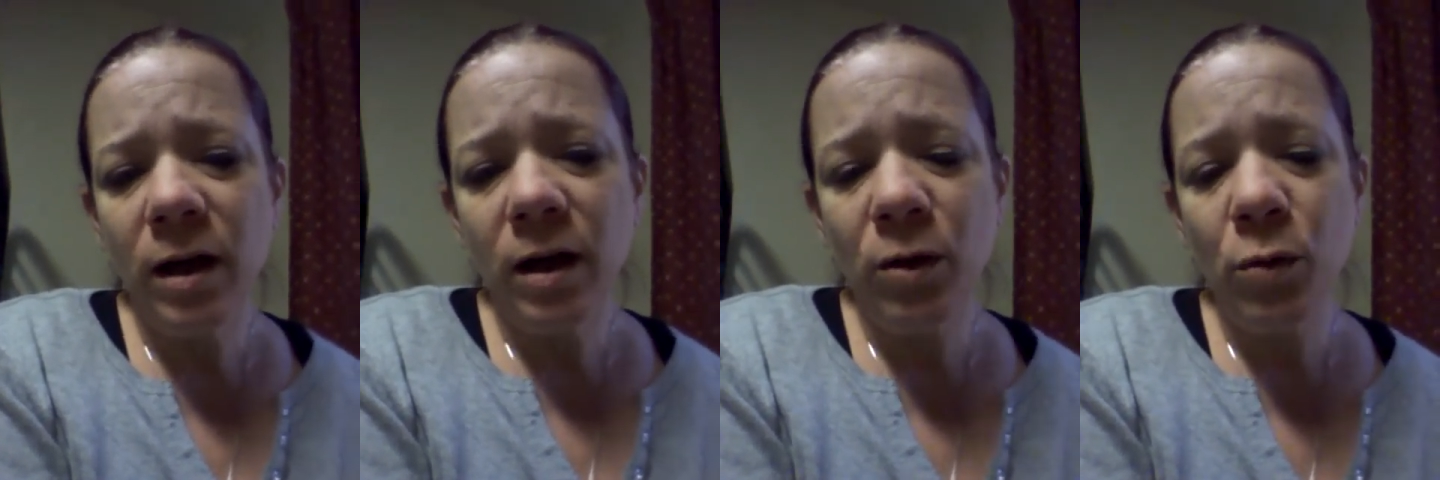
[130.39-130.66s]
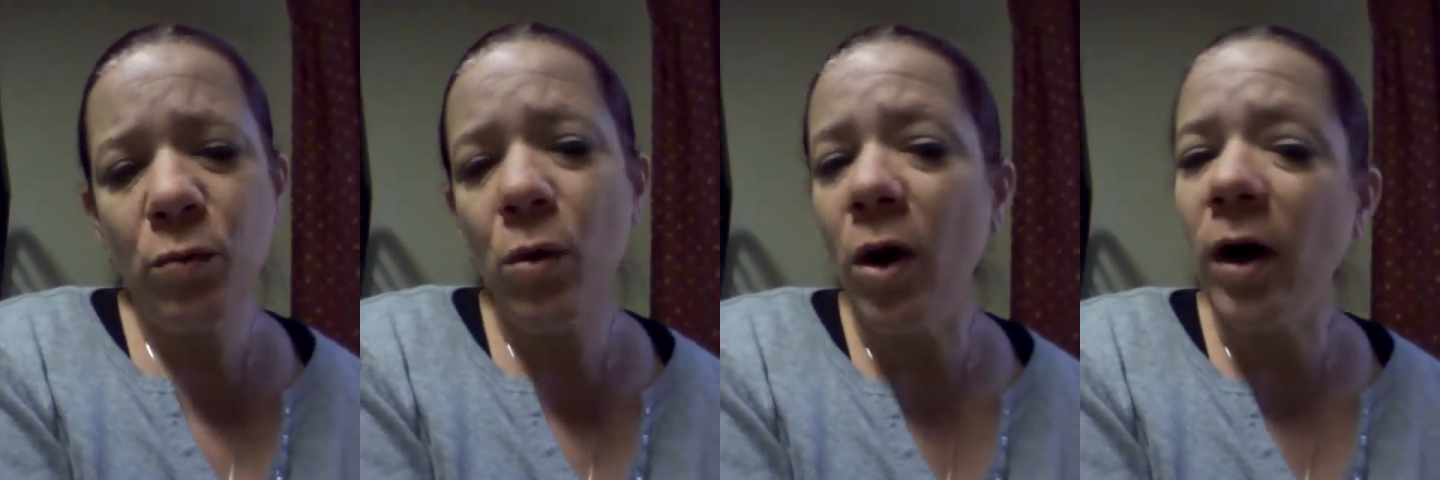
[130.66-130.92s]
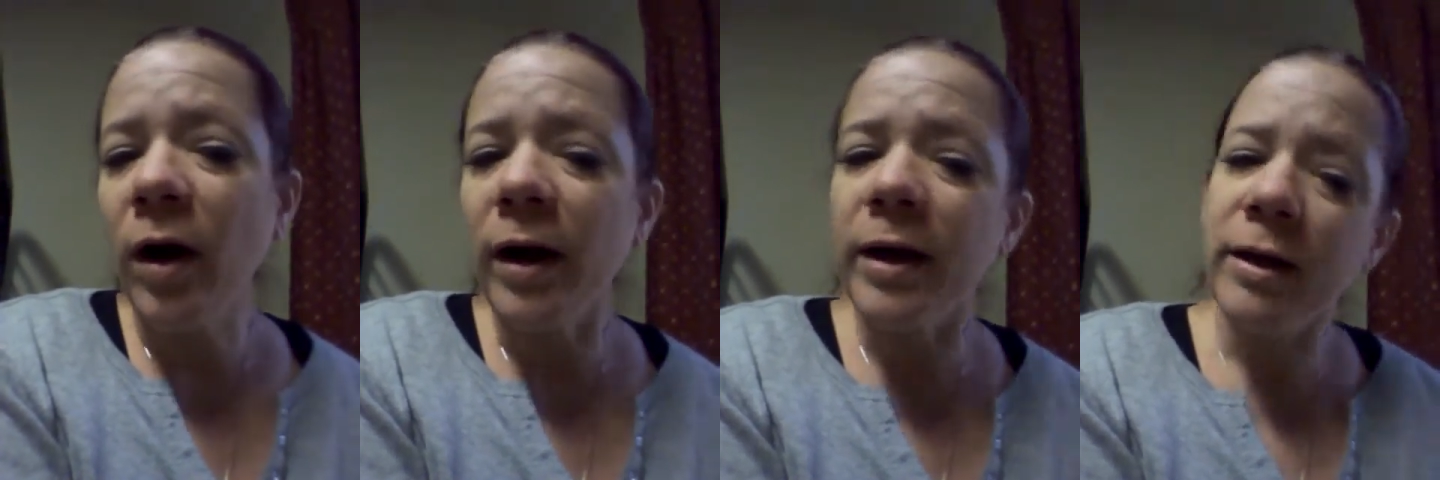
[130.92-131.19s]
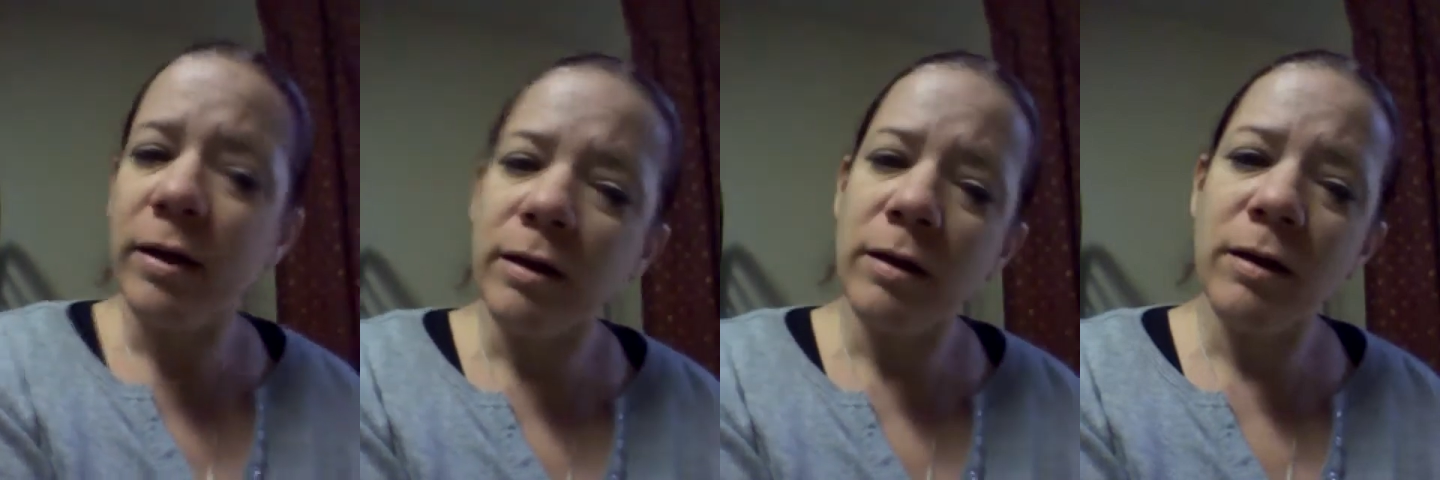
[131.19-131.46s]

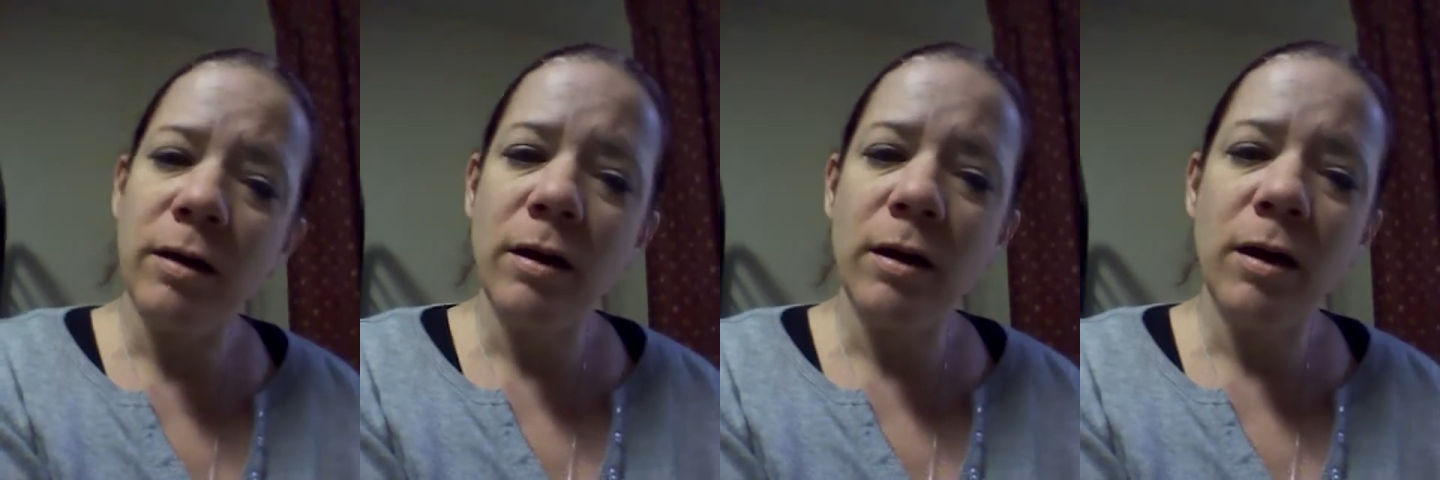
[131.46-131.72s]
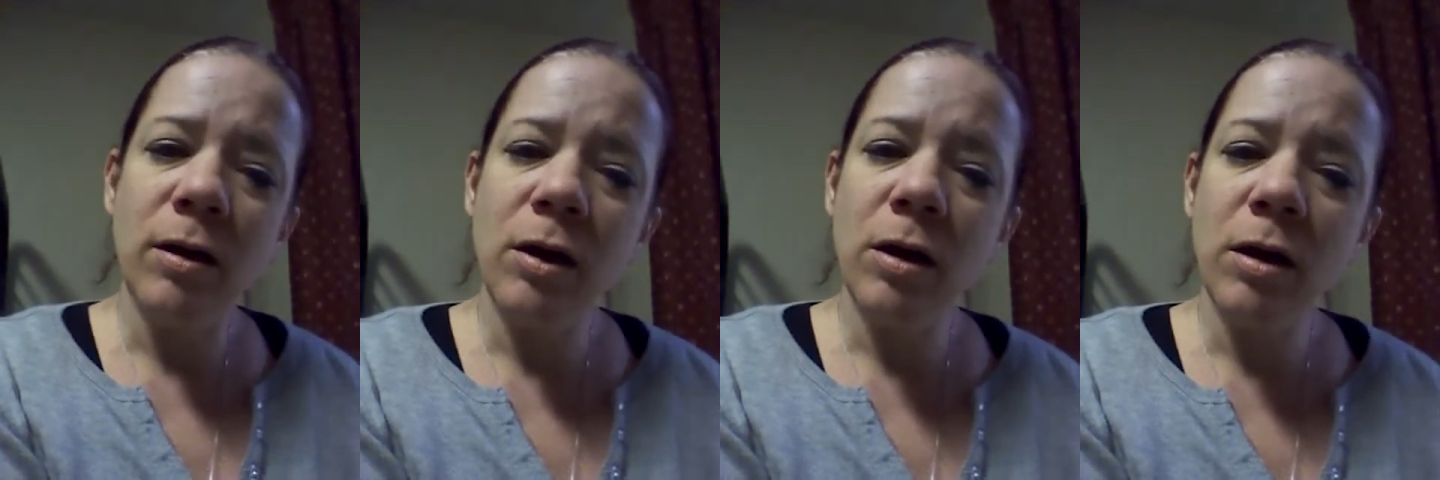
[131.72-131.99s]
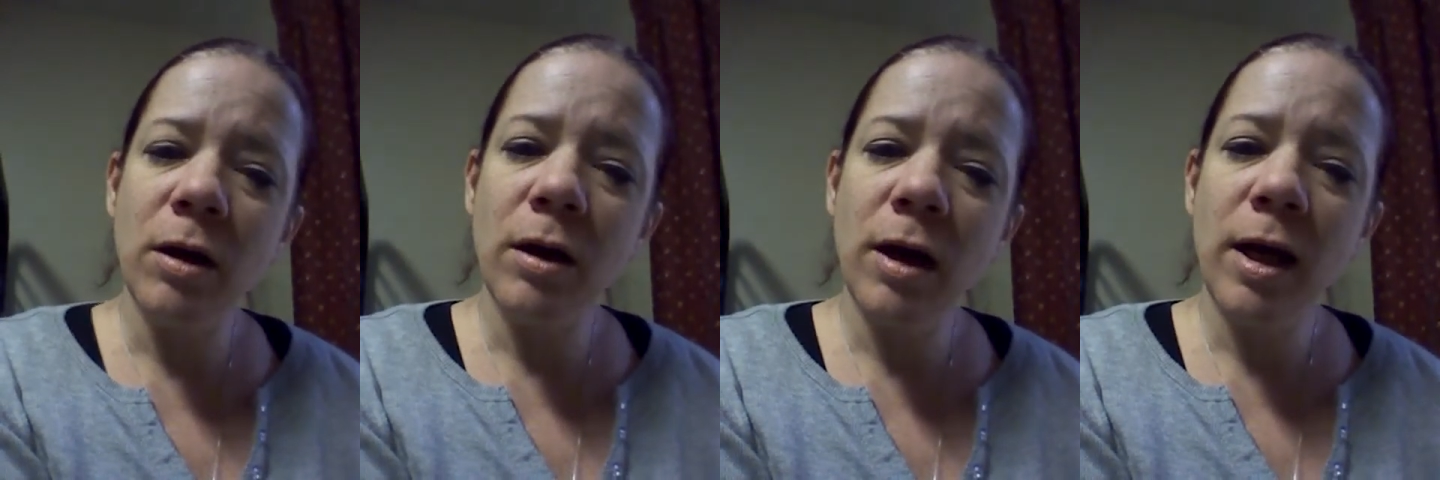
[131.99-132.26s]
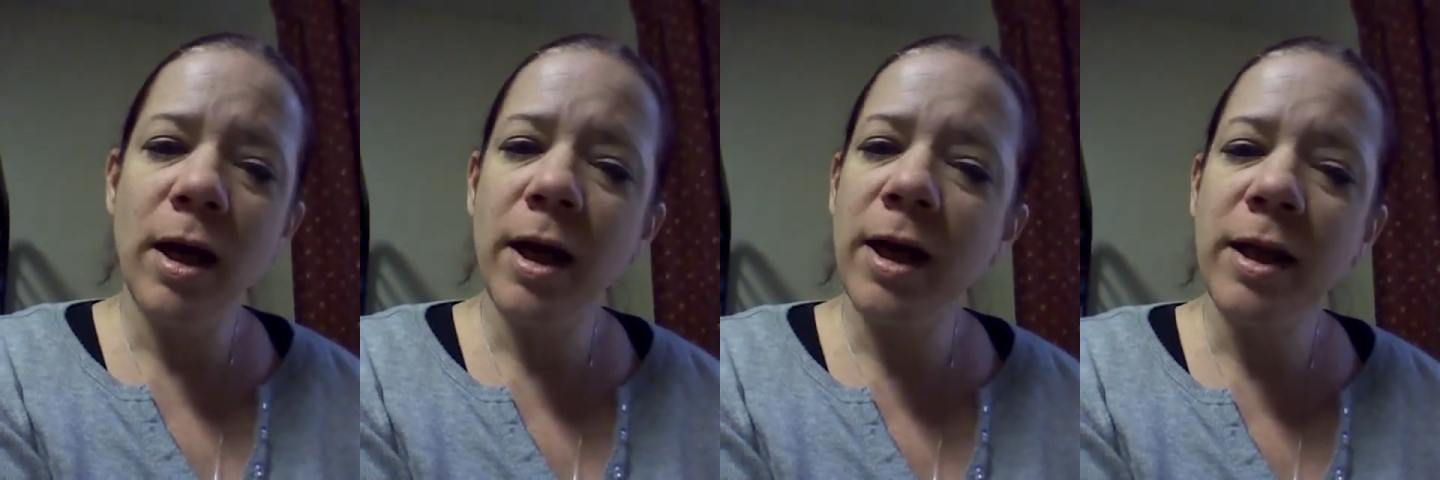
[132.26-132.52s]
why
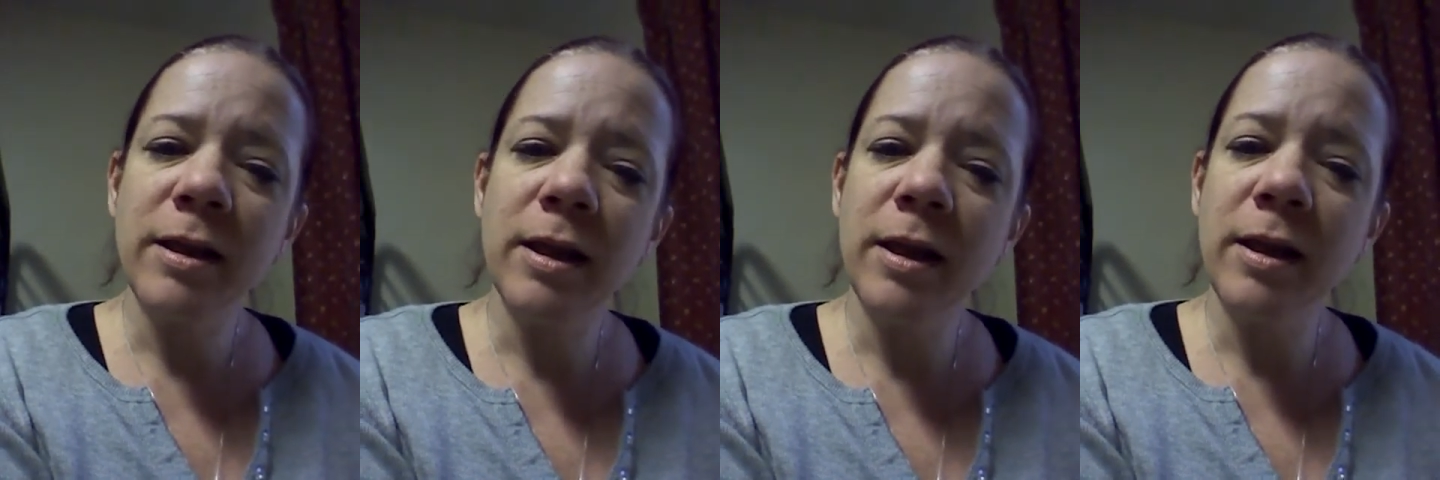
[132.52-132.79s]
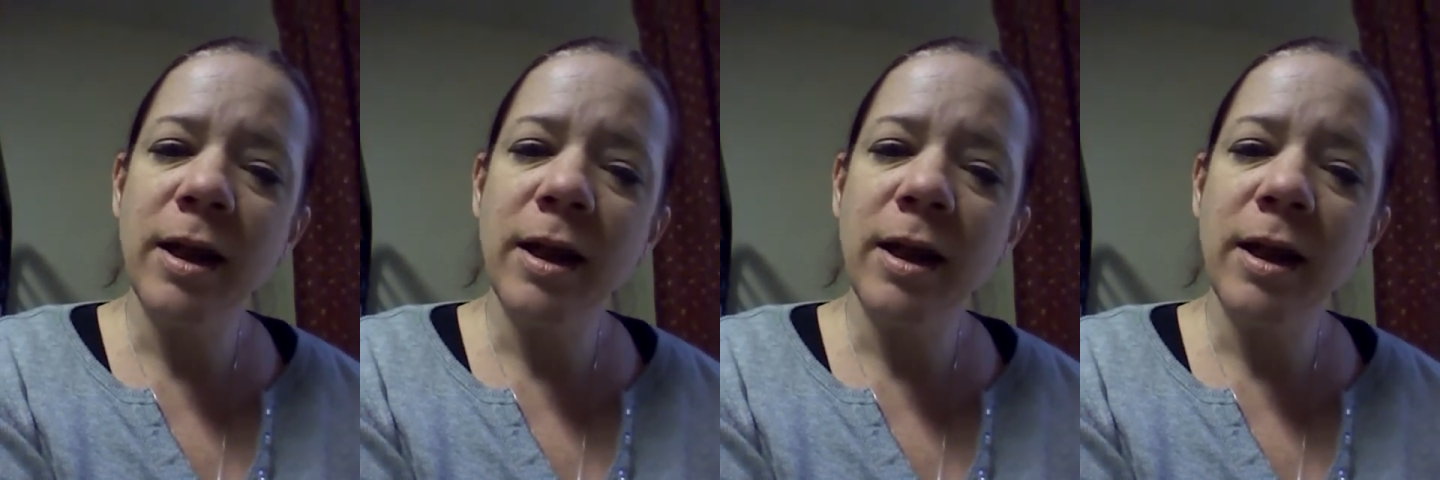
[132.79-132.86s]
anything